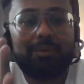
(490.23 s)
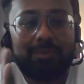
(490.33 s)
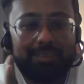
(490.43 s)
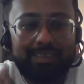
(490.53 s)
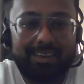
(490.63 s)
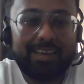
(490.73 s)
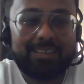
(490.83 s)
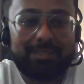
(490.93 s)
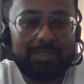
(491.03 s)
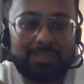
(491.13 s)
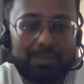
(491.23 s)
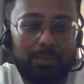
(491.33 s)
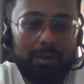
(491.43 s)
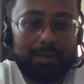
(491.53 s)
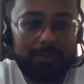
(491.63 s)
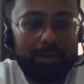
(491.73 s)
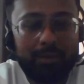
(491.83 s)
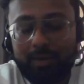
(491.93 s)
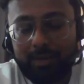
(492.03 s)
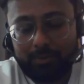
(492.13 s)
it's it's yeah, quite quite
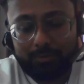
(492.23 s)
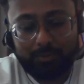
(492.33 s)
let's, okay to, let's,